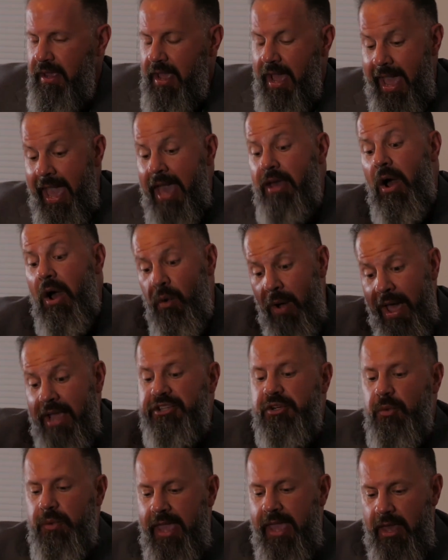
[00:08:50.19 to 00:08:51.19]
We
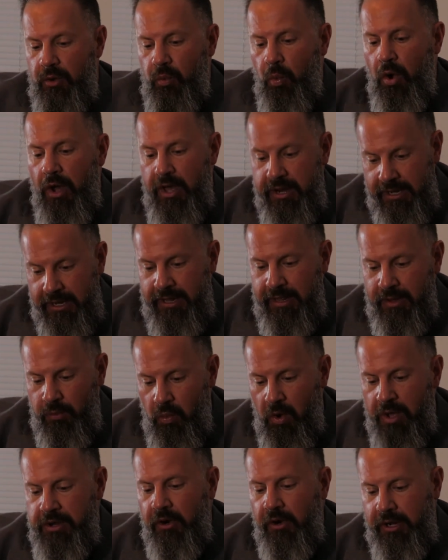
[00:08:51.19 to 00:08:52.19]
had
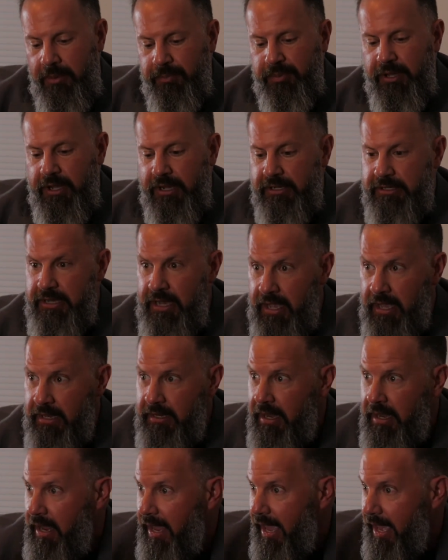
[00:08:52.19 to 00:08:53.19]
one already plugged
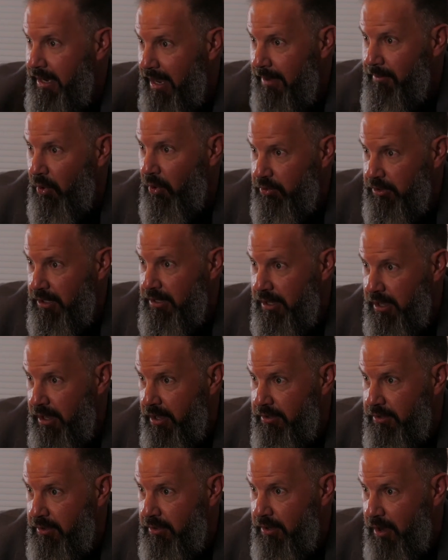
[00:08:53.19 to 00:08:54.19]
in, and I'm holding the
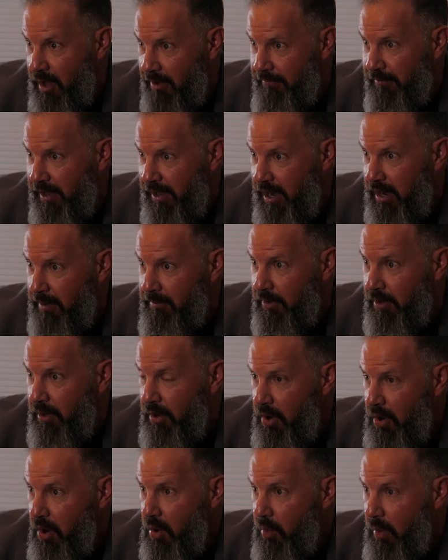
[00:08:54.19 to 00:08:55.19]
other off camera,
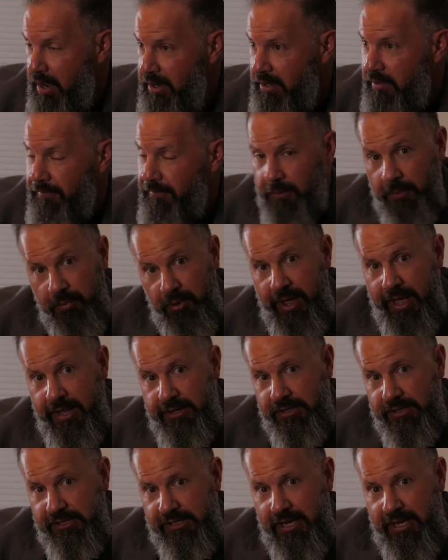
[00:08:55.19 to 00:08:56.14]
waiting for Brett to say.